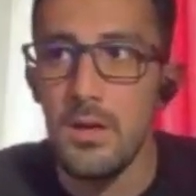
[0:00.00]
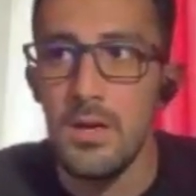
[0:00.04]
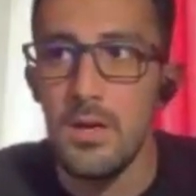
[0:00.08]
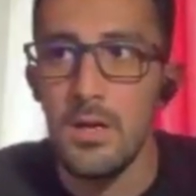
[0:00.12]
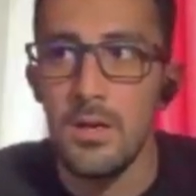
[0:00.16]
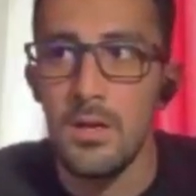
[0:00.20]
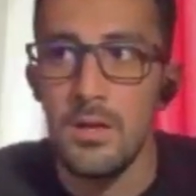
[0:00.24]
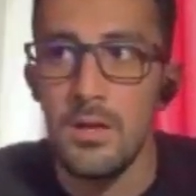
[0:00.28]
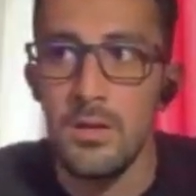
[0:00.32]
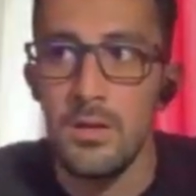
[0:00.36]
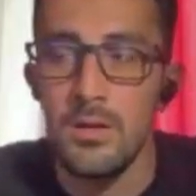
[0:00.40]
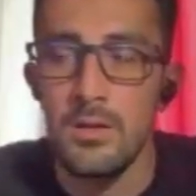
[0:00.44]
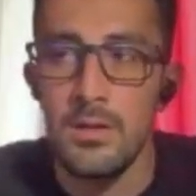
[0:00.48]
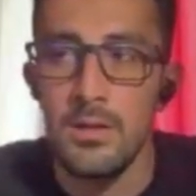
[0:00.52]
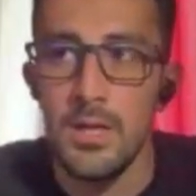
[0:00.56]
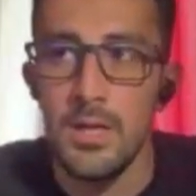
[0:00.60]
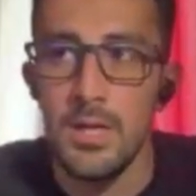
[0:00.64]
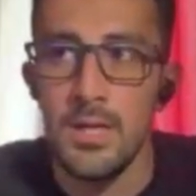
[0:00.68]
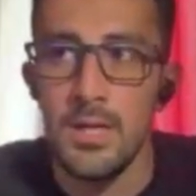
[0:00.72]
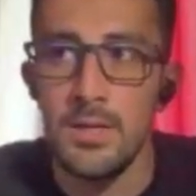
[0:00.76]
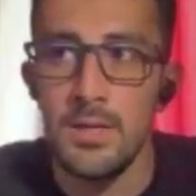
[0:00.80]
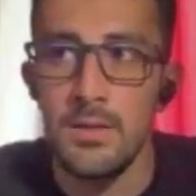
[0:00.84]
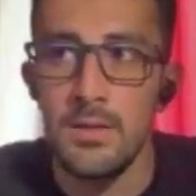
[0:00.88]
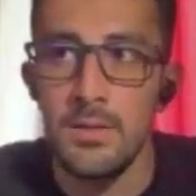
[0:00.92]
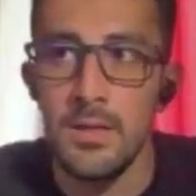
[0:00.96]

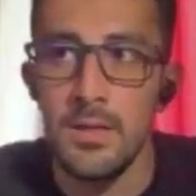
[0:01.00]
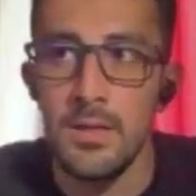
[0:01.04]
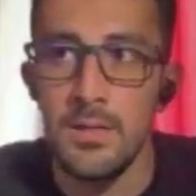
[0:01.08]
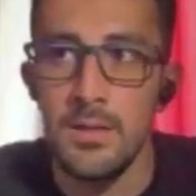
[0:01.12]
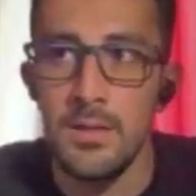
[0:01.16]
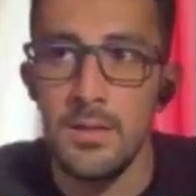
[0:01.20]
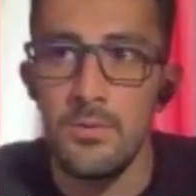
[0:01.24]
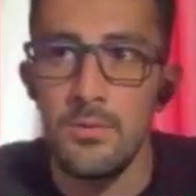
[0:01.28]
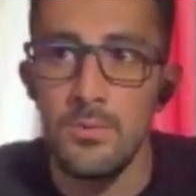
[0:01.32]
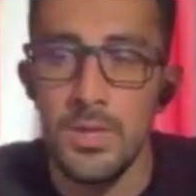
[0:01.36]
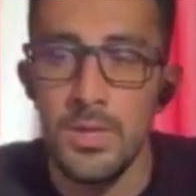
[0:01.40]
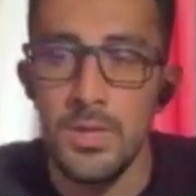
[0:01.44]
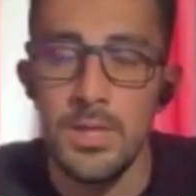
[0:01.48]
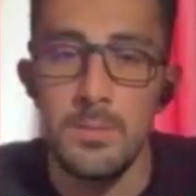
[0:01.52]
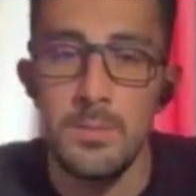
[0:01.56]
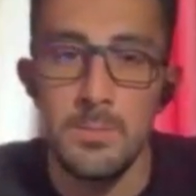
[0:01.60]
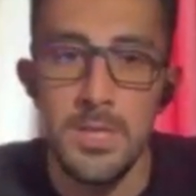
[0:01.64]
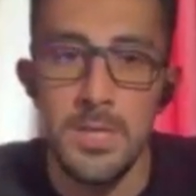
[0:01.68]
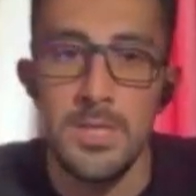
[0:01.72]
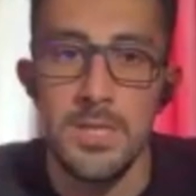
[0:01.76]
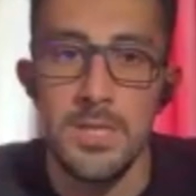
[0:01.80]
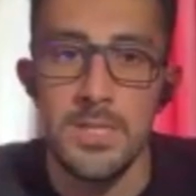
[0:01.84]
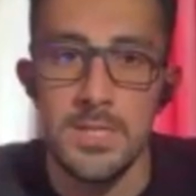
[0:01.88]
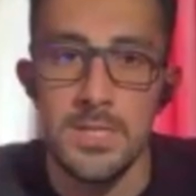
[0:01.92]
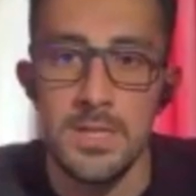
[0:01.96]
And it really
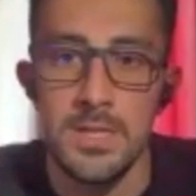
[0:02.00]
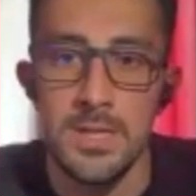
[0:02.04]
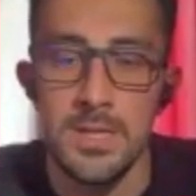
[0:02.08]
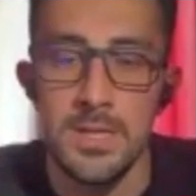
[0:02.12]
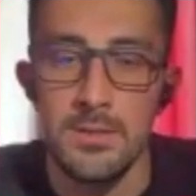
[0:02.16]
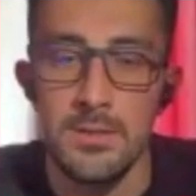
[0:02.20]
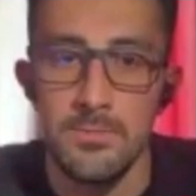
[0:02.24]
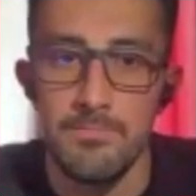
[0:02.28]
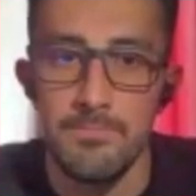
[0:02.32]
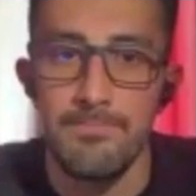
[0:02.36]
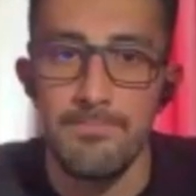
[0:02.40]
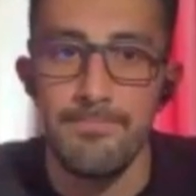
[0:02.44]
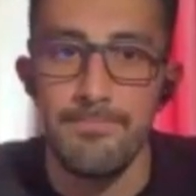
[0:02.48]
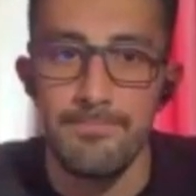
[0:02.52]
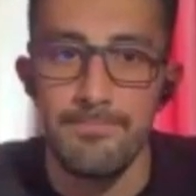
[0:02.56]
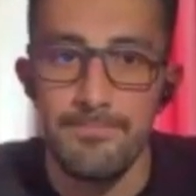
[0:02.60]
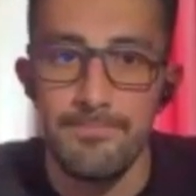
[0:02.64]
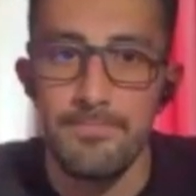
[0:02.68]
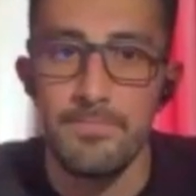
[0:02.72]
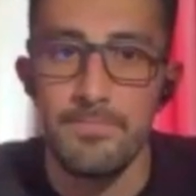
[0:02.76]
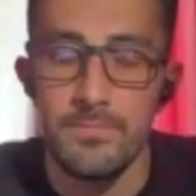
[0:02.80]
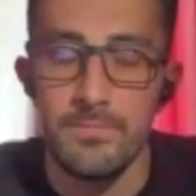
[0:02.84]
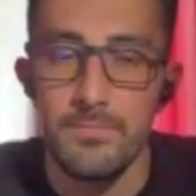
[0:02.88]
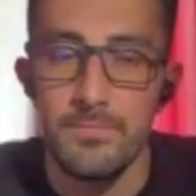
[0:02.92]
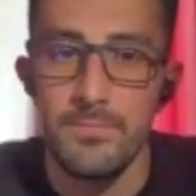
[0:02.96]
means a lot.
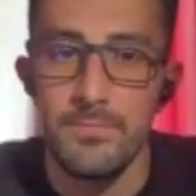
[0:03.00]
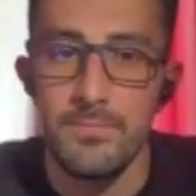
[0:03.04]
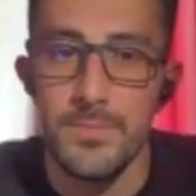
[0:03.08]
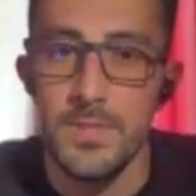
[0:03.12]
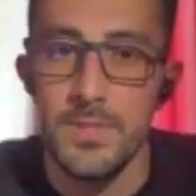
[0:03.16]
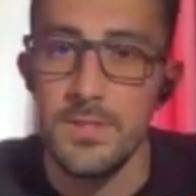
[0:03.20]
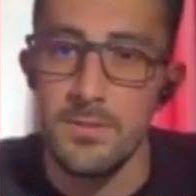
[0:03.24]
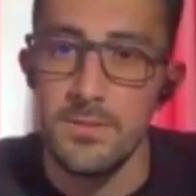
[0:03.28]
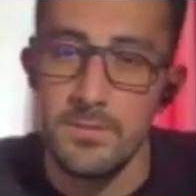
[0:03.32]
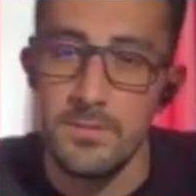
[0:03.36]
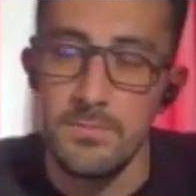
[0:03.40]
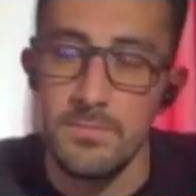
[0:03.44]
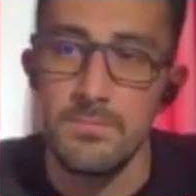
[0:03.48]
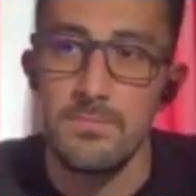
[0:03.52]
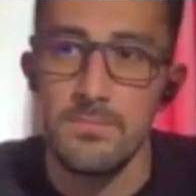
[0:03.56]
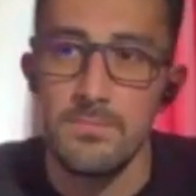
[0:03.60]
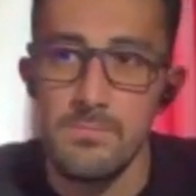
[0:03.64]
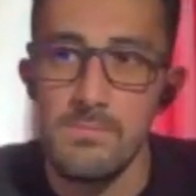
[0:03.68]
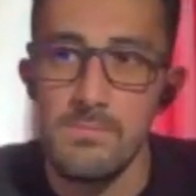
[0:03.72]
So,